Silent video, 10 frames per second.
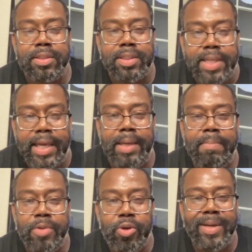
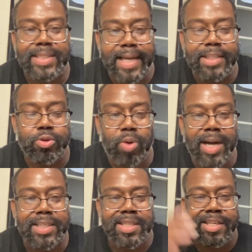Team USA
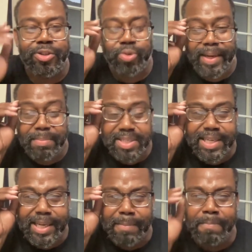squad to the Dream
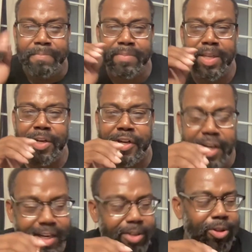Team?
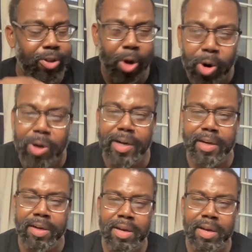Good Lord.